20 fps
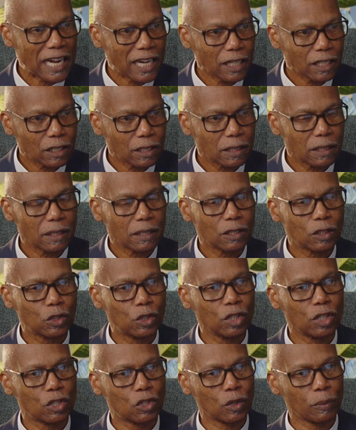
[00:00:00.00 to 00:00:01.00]
it
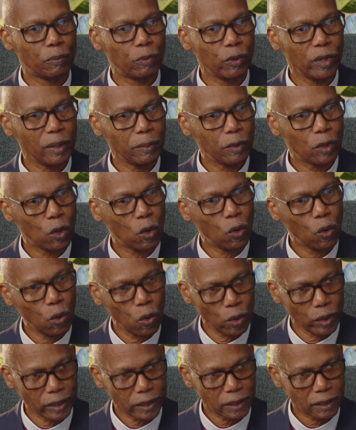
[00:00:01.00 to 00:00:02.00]
to the Supreme
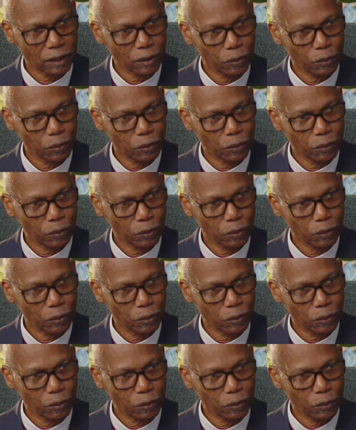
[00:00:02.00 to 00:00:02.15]
Court,